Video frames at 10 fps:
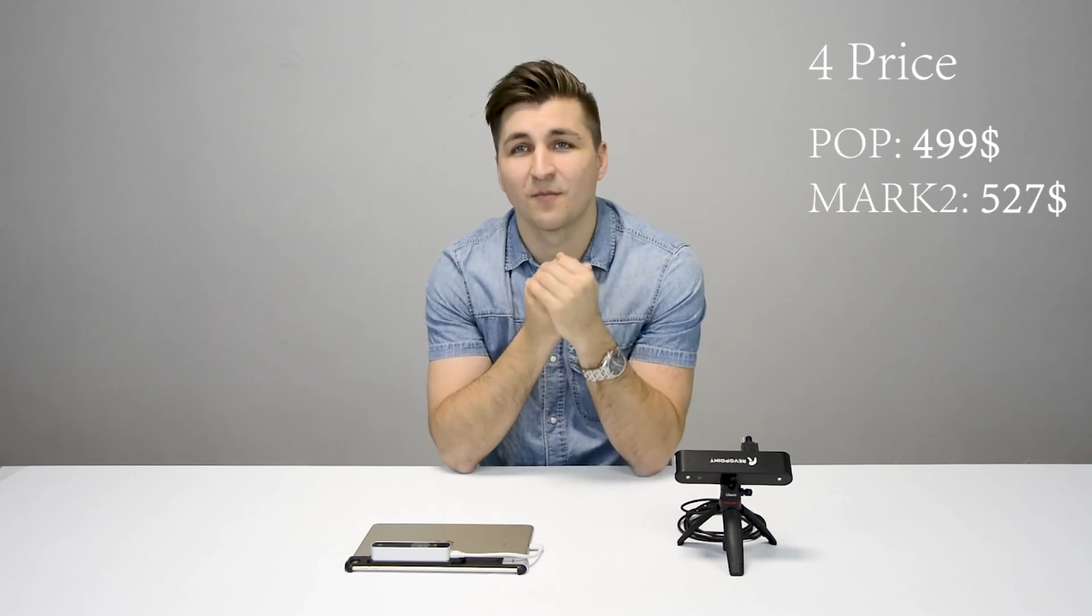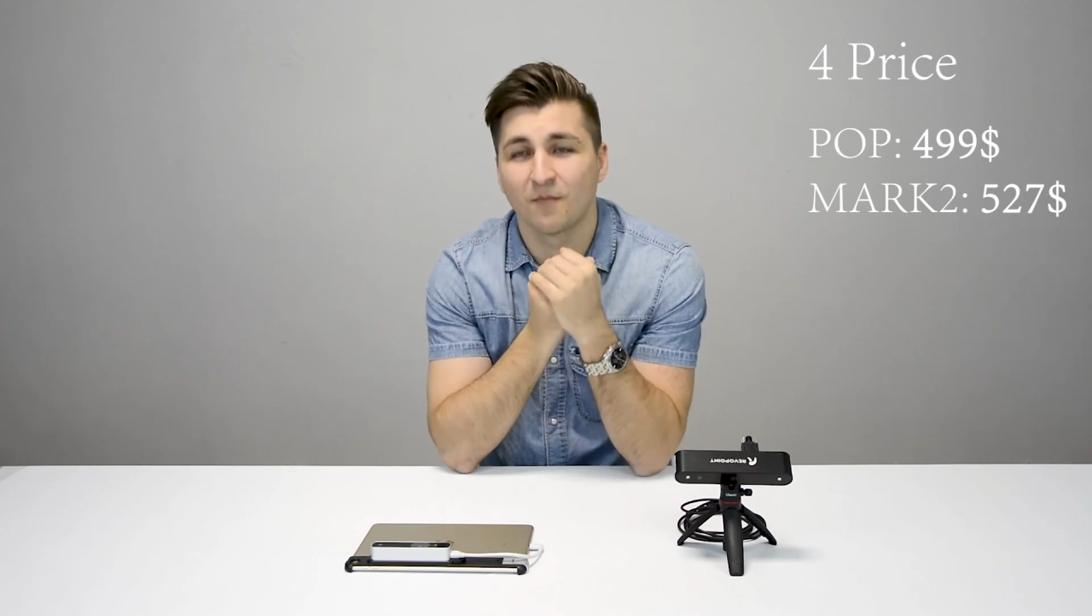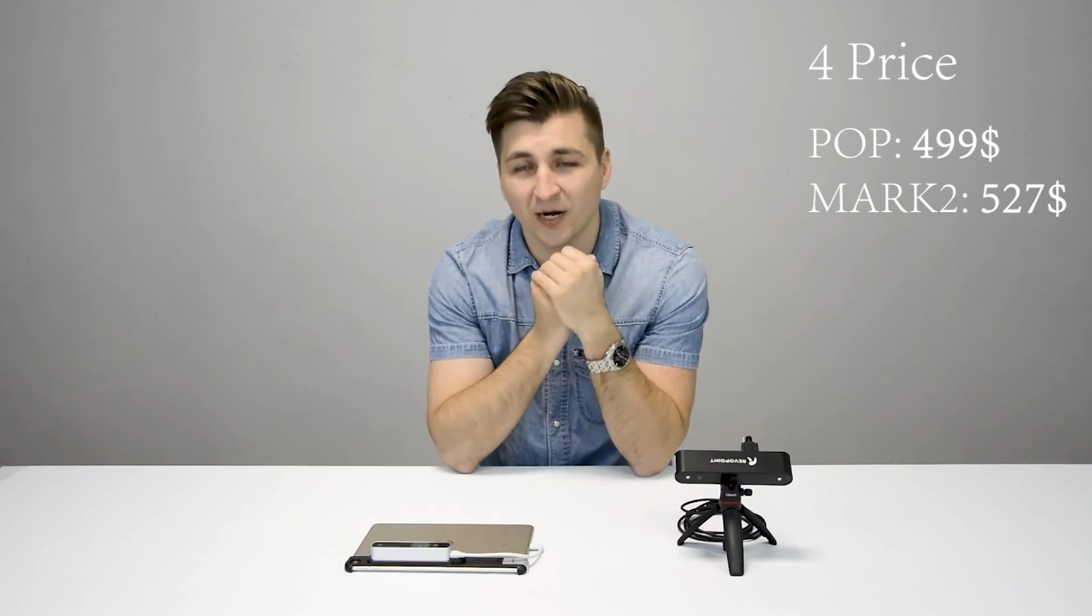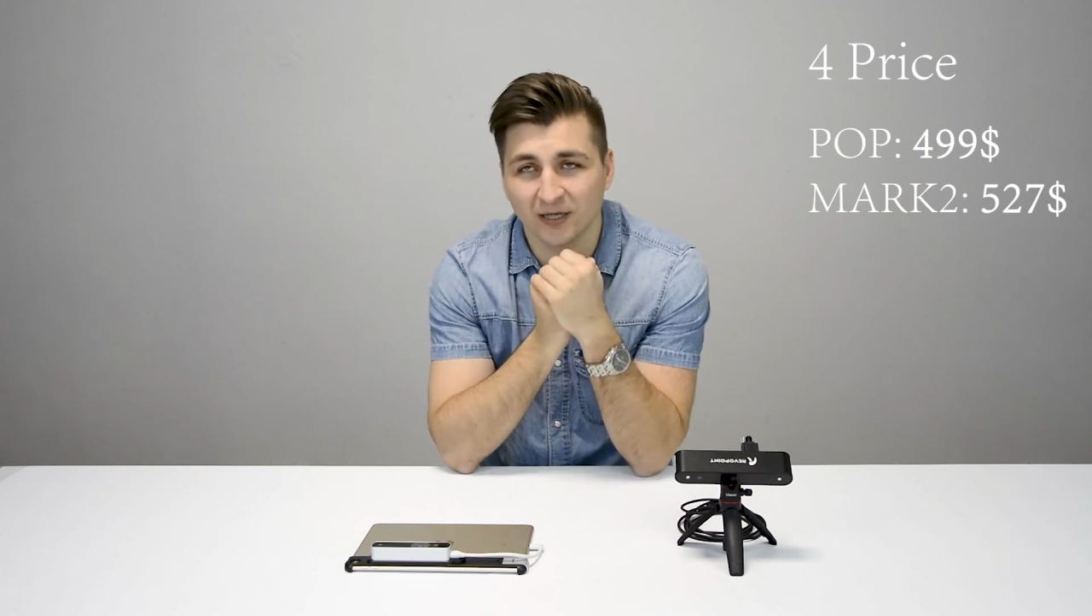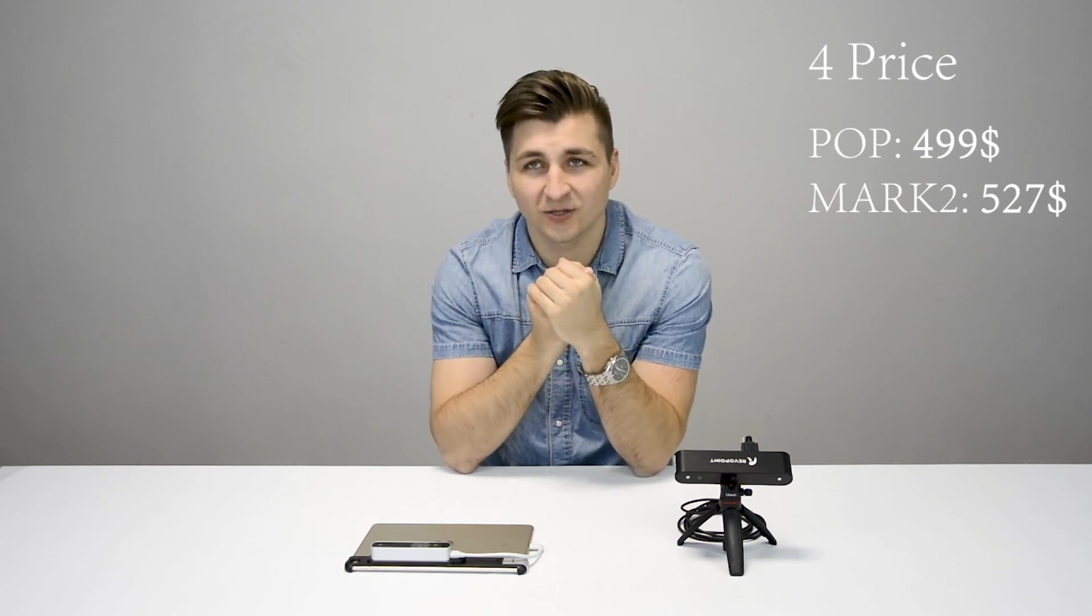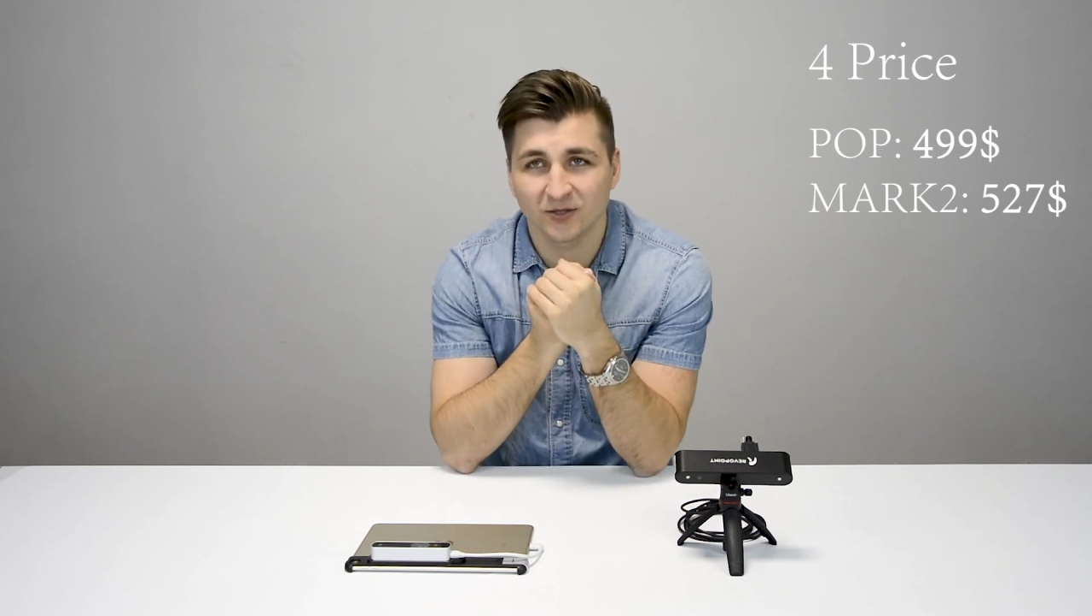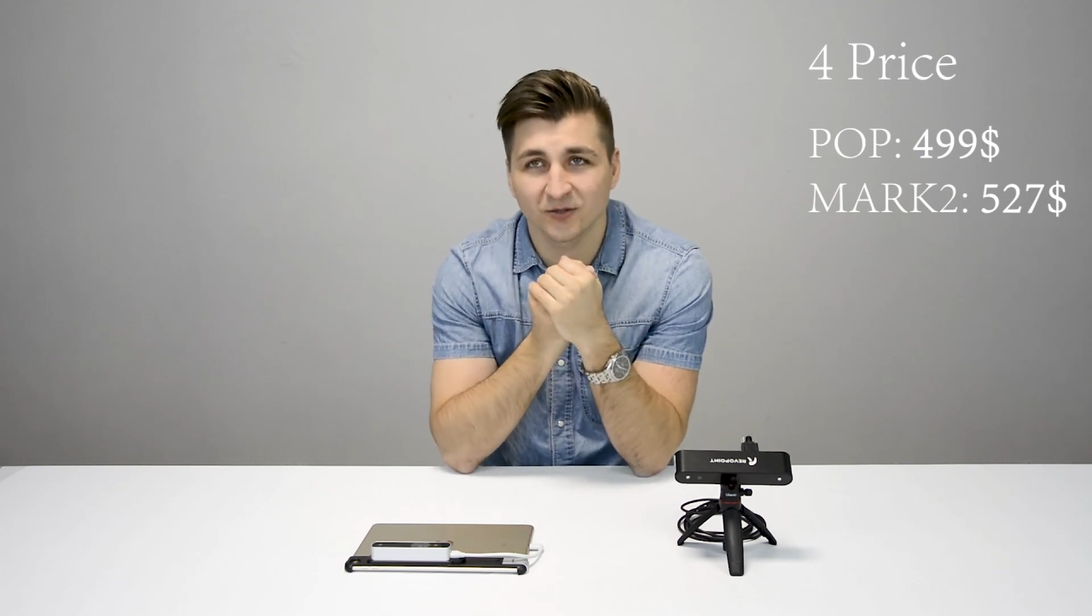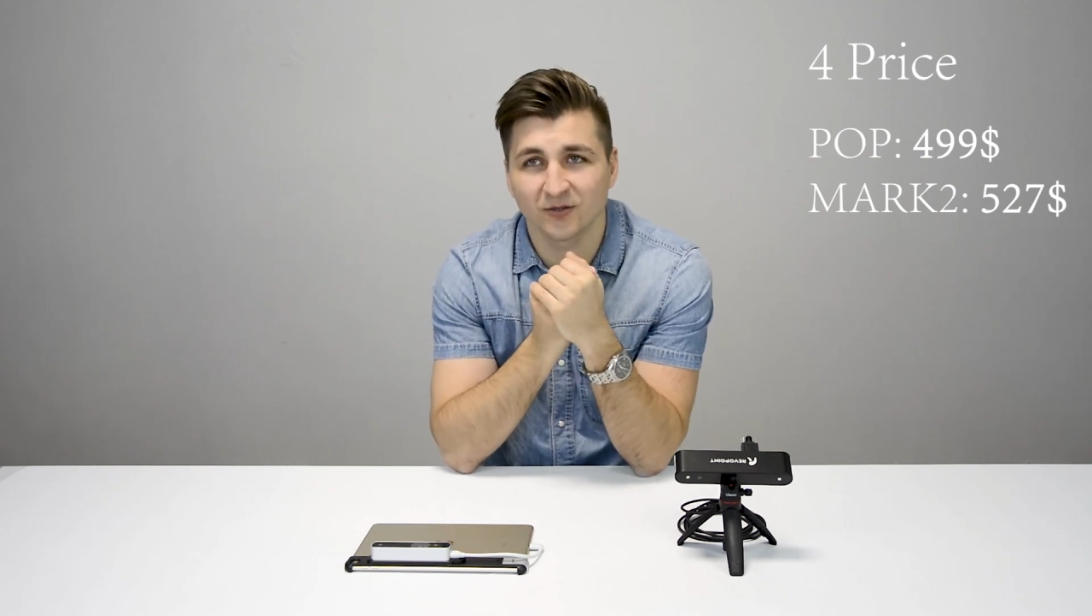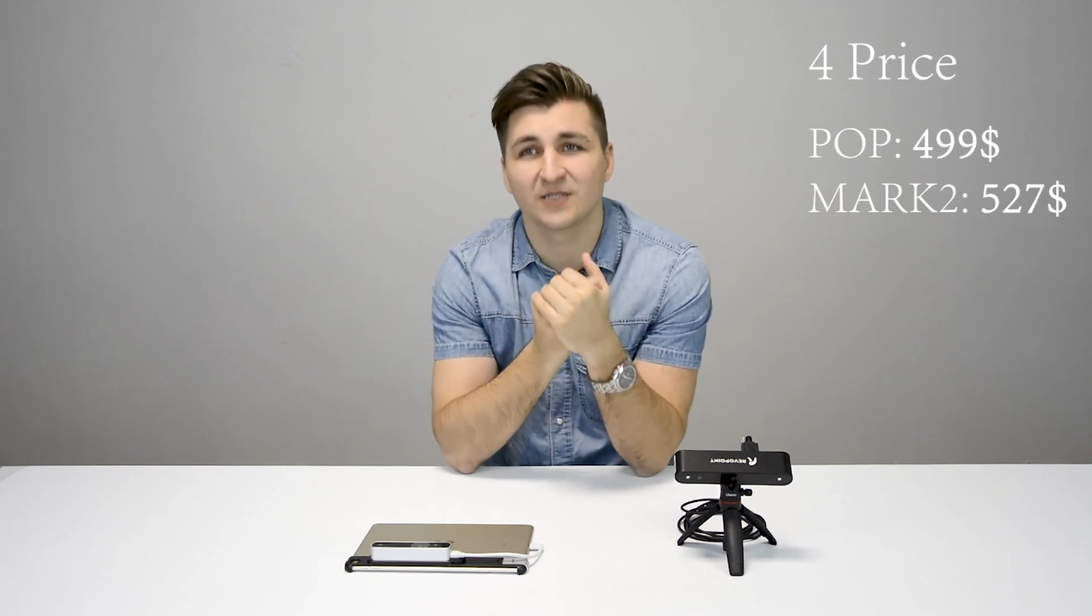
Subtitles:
Mark II